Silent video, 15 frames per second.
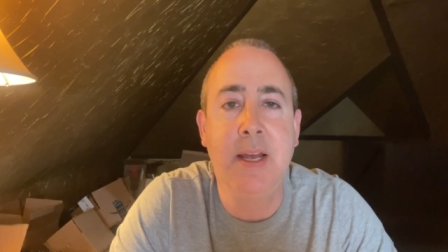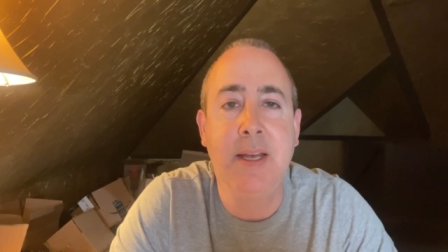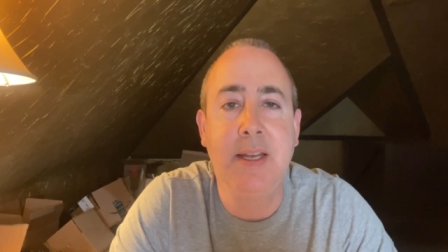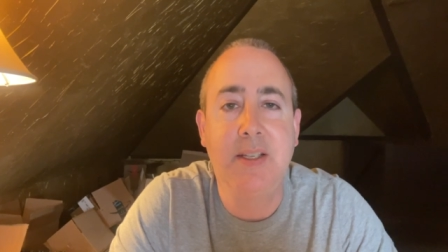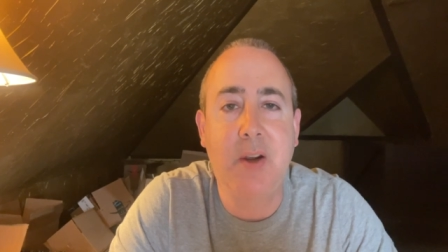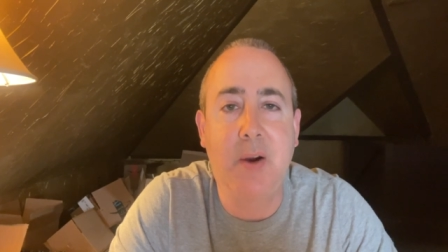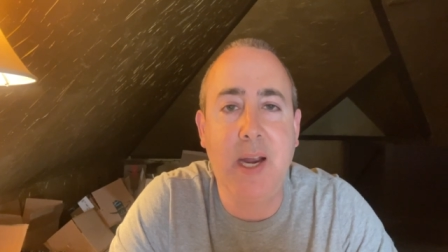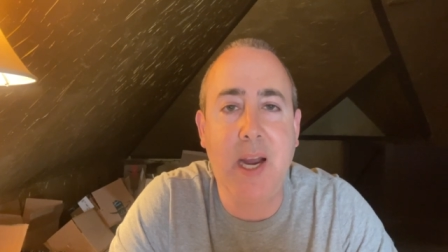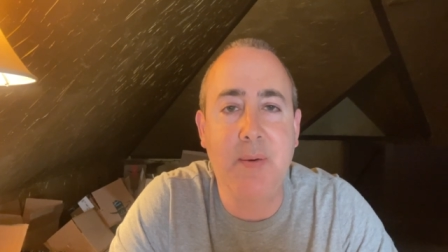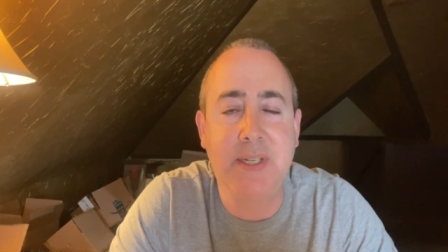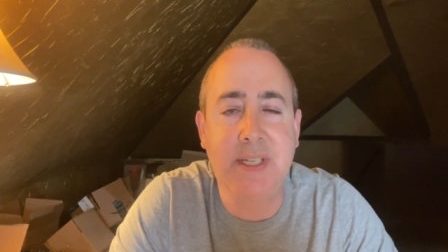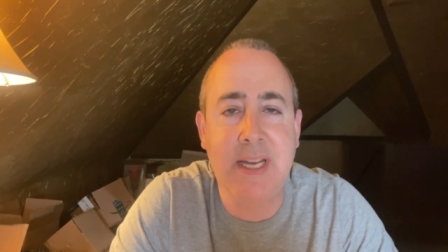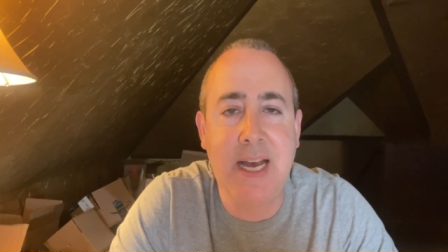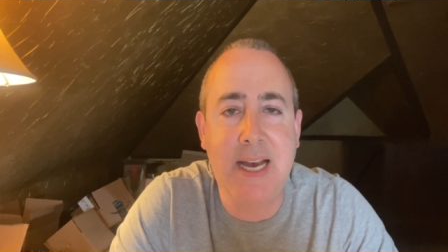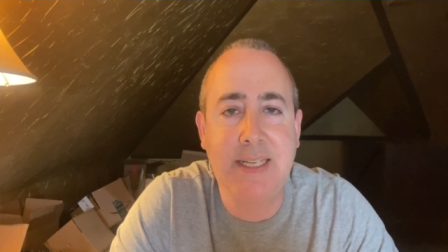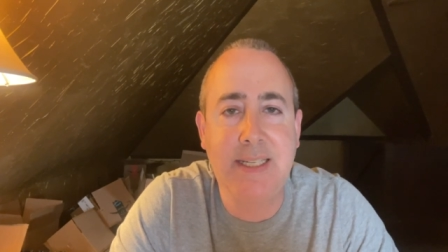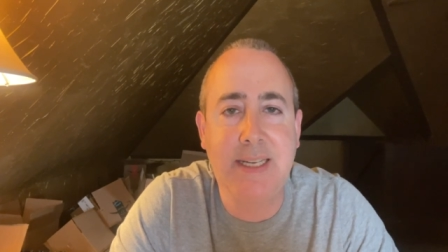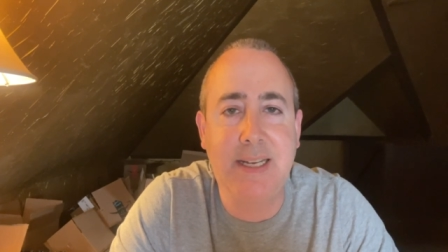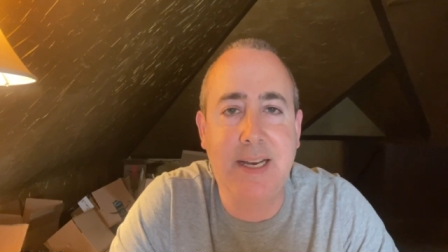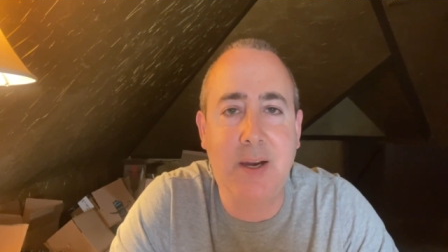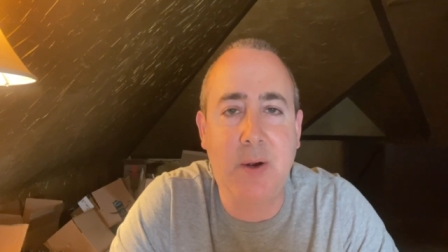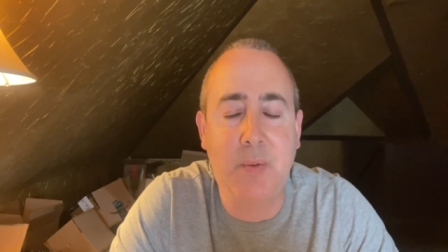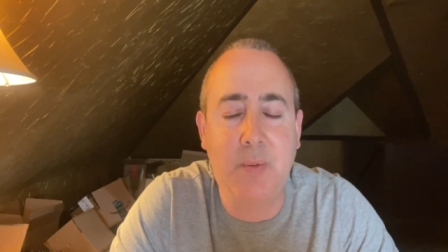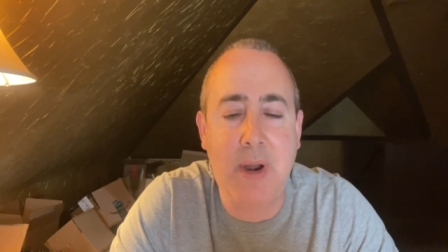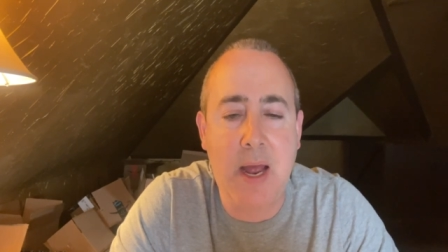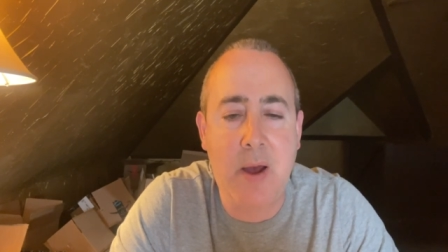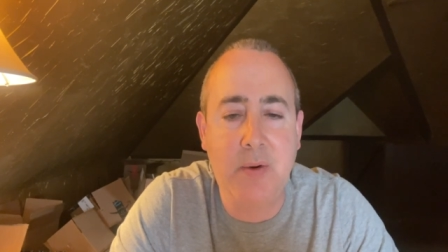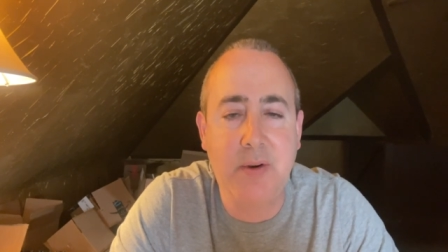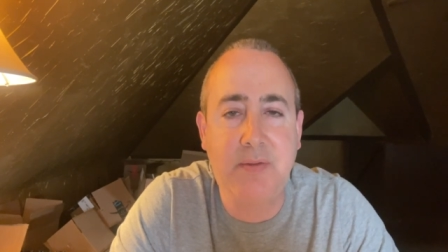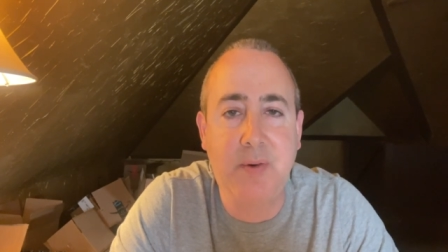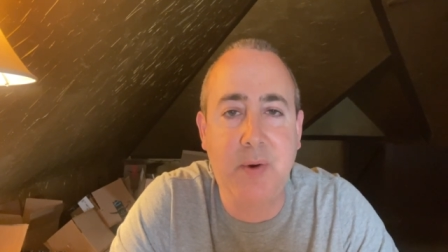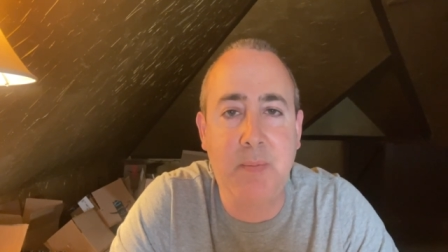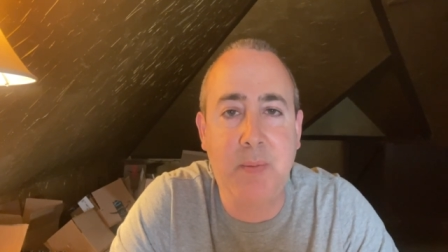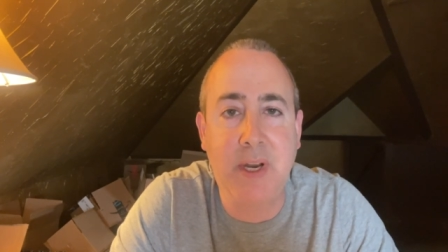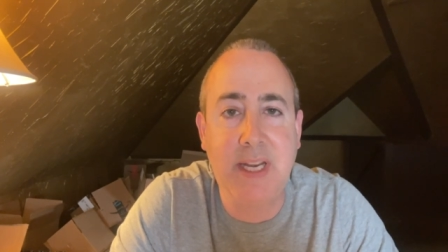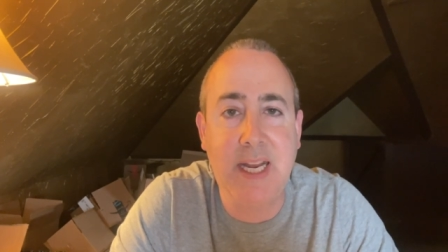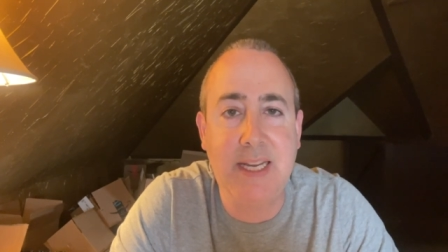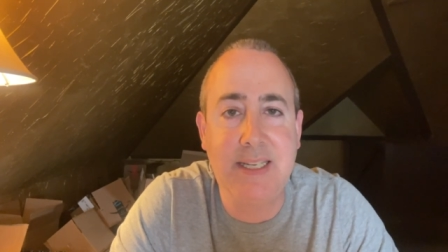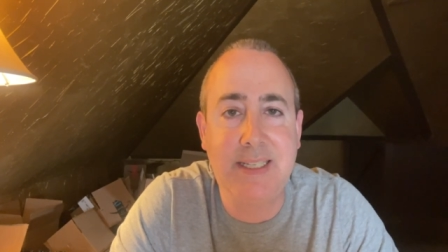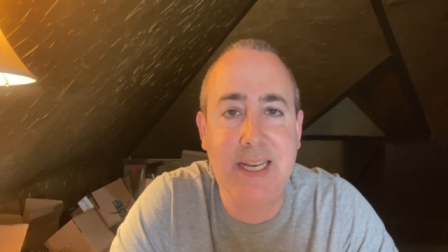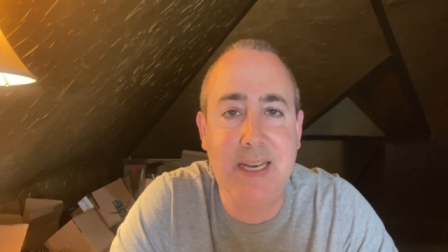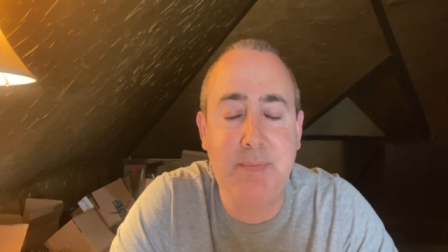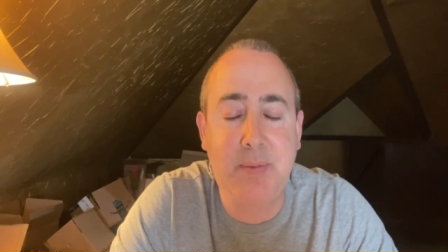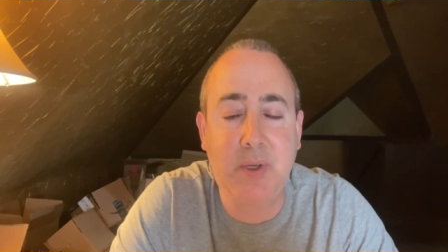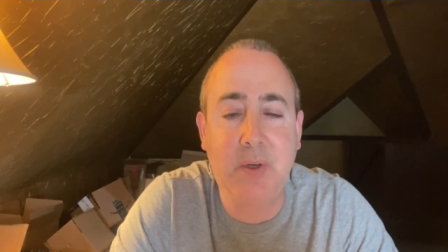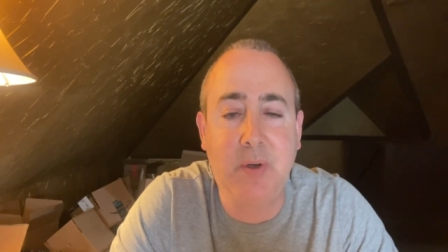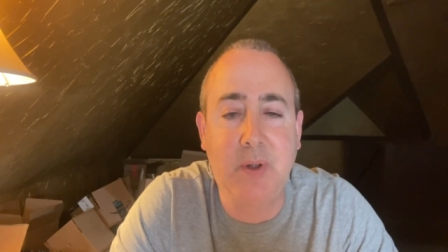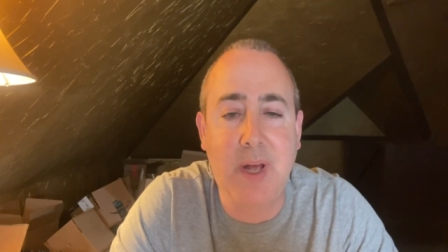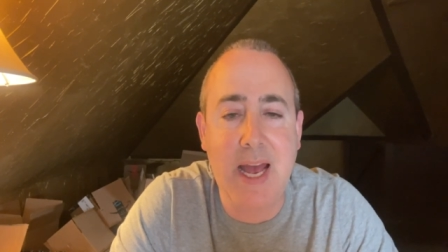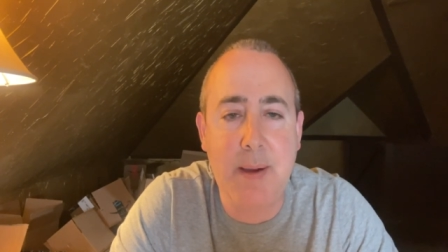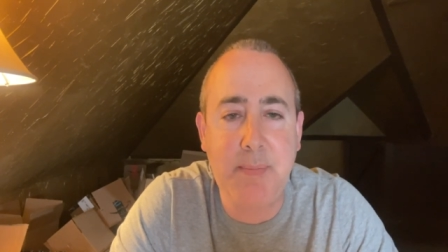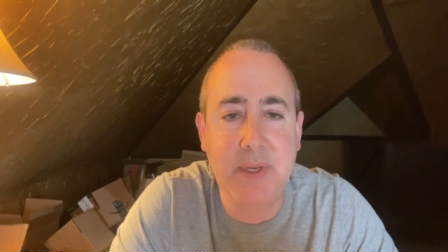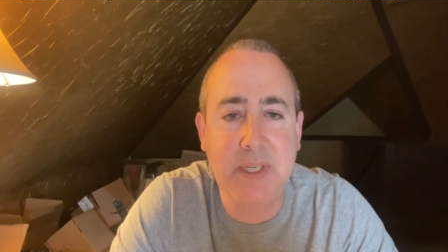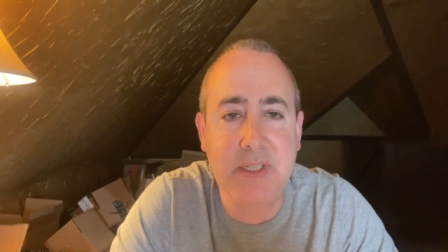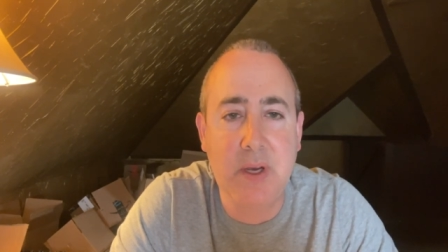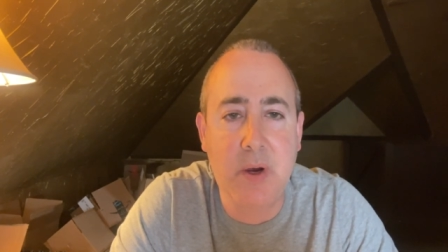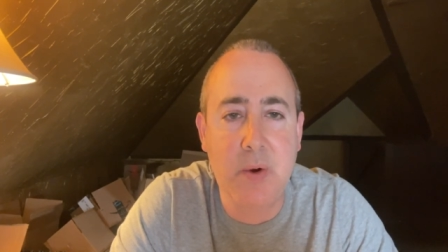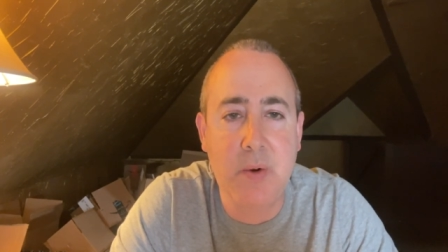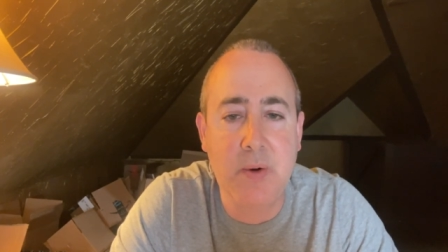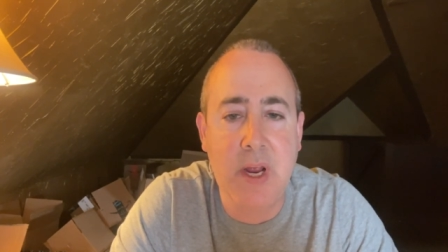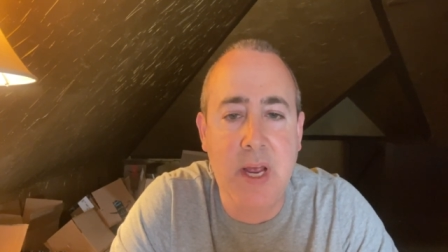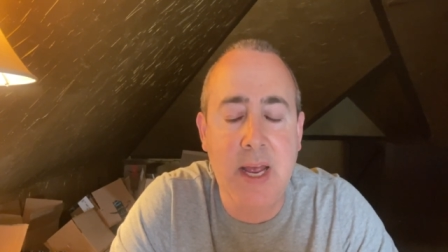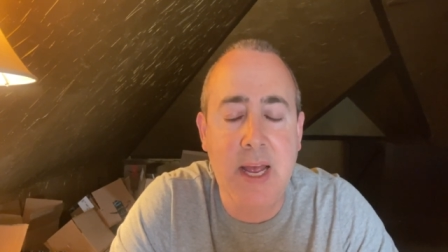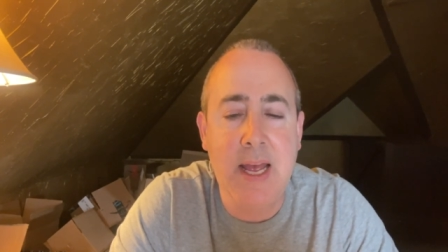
Sorry I was not around for Monday's typical episode.